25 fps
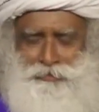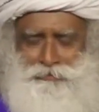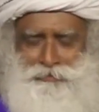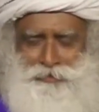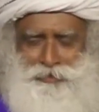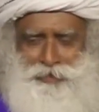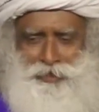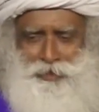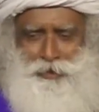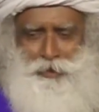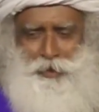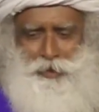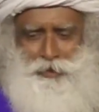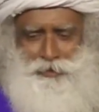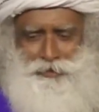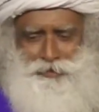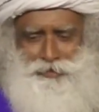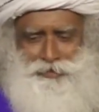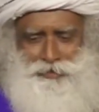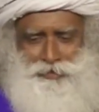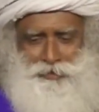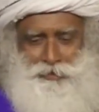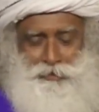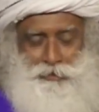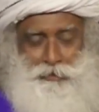for the
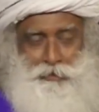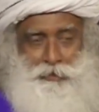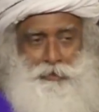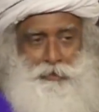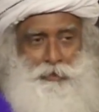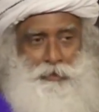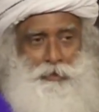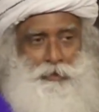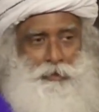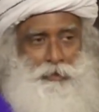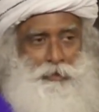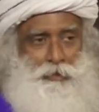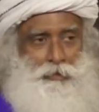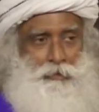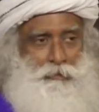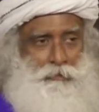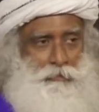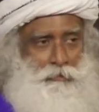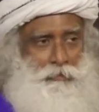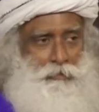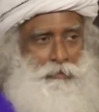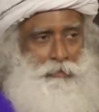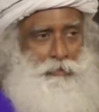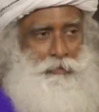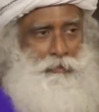launch.
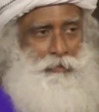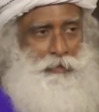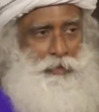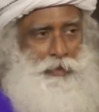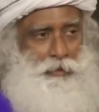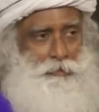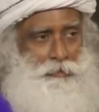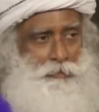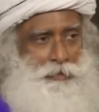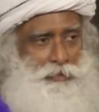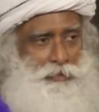Let me